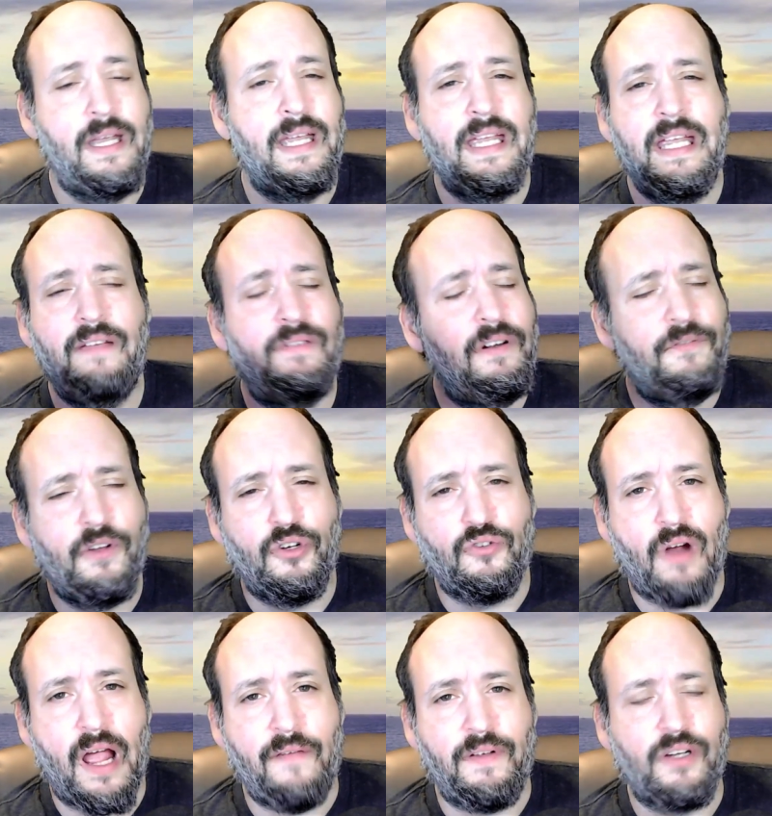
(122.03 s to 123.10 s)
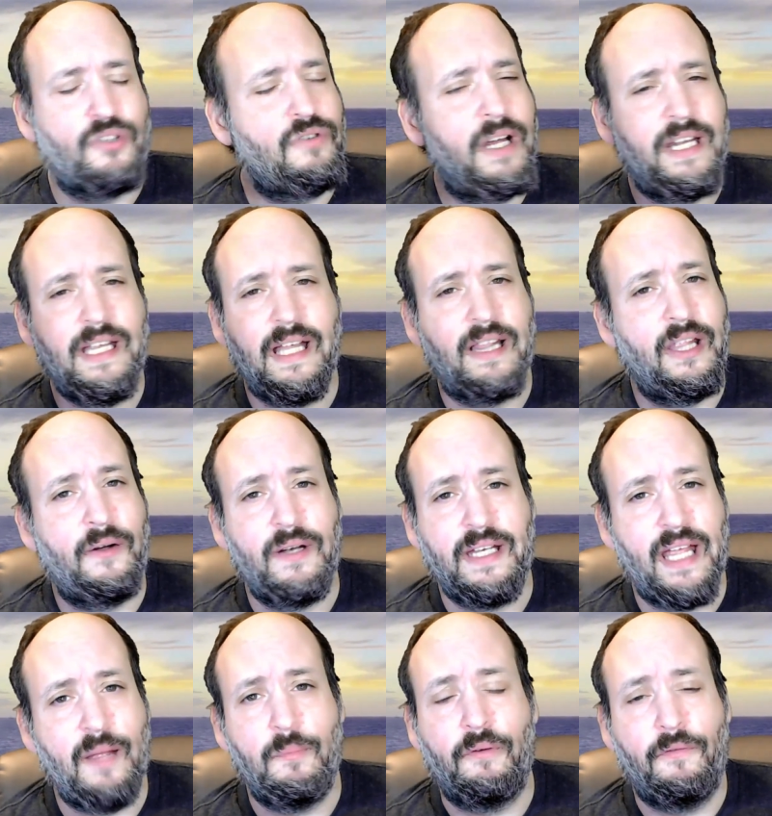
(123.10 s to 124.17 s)
Even if you're driving, try to get there a
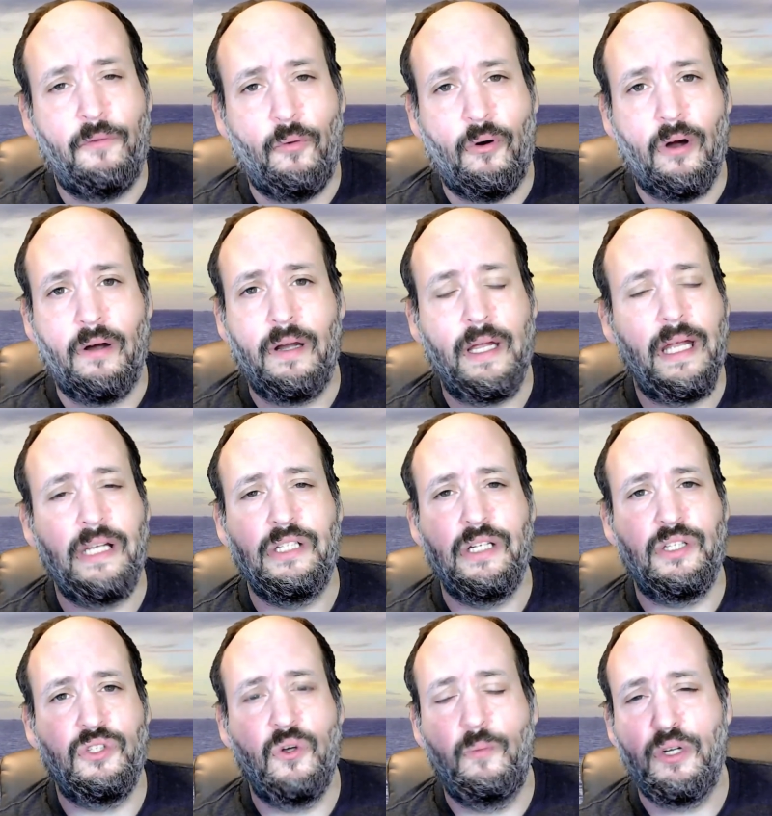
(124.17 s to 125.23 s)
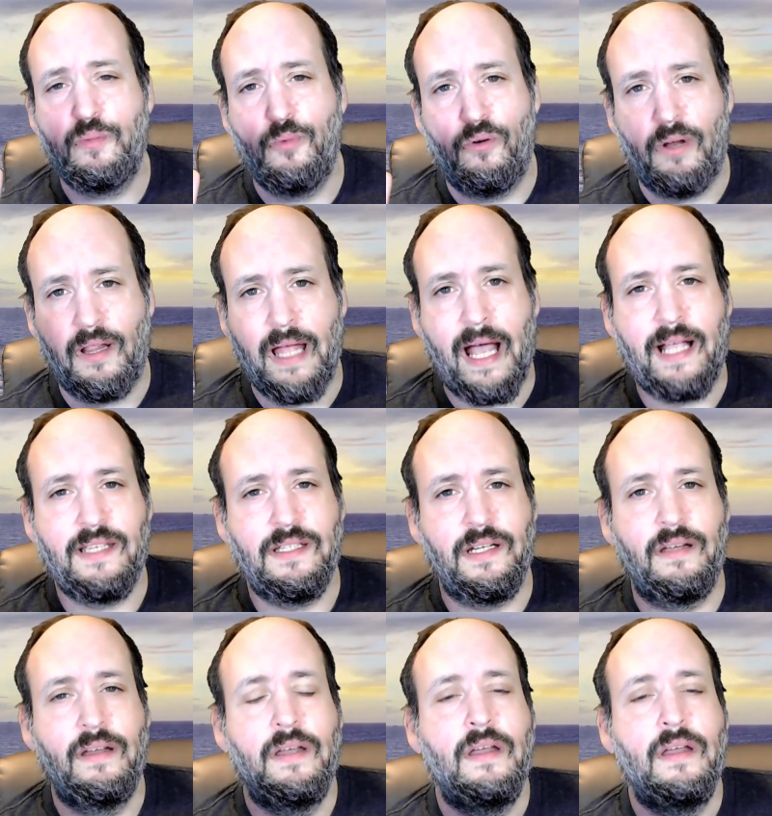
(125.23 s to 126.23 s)
day before. It's just so much more relaxing.